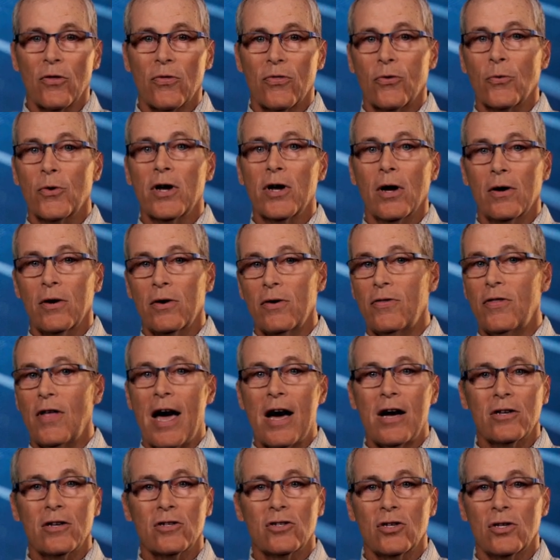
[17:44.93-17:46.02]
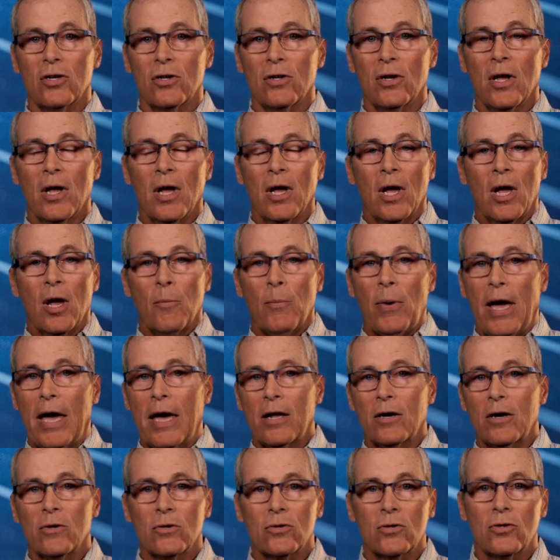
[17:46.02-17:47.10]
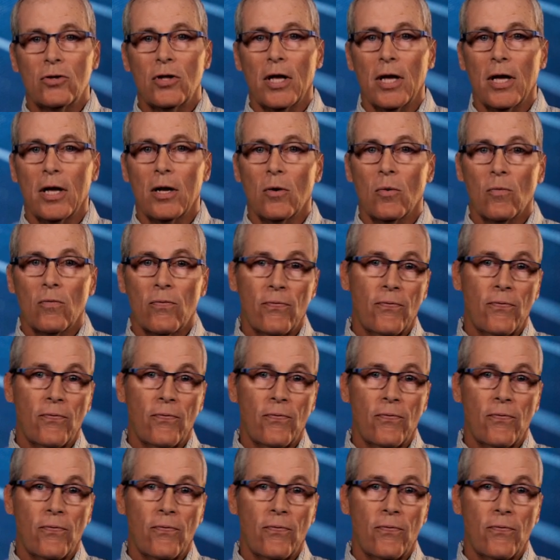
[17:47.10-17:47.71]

The 300,000 panels that